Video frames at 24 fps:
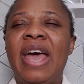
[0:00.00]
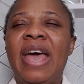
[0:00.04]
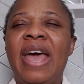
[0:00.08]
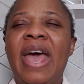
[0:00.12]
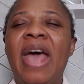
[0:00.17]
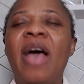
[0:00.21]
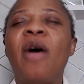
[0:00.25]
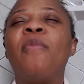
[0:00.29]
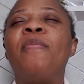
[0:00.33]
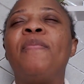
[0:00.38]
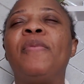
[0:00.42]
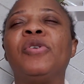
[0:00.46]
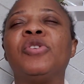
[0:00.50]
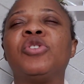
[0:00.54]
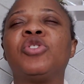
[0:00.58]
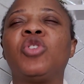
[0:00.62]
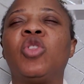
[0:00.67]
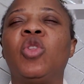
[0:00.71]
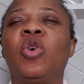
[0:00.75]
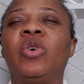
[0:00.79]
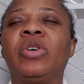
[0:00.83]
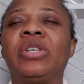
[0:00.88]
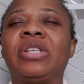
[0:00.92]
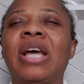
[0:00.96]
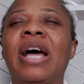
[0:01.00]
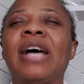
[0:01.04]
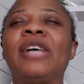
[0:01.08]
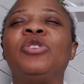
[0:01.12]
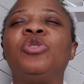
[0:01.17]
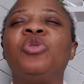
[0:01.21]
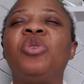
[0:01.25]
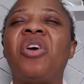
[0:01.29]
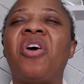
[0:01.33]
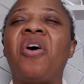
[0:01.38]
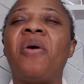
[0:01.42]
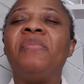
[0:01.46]
Help us, Lord.
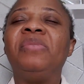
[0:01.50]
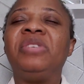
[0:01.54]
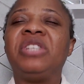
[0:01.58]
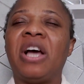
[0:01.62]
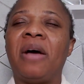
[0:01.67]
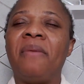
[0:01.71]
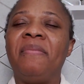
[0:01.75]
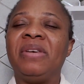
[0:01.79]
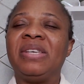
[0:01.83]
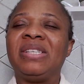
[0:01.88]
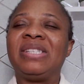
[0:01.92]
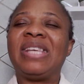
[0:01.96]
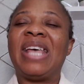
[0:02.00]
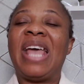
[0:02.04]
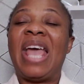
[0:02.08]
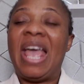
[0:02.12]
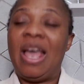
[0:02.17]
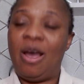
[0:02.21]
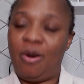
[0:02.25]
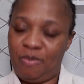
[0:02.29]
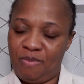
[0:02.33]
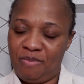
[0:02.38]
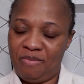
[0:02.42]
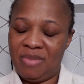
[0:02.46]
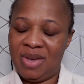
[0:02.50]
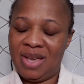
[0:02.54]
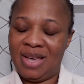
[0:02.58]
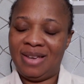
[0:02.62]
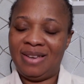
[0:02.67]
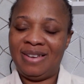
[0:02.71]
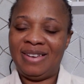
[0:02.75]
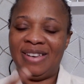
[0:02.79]
As you help Jabez, help me.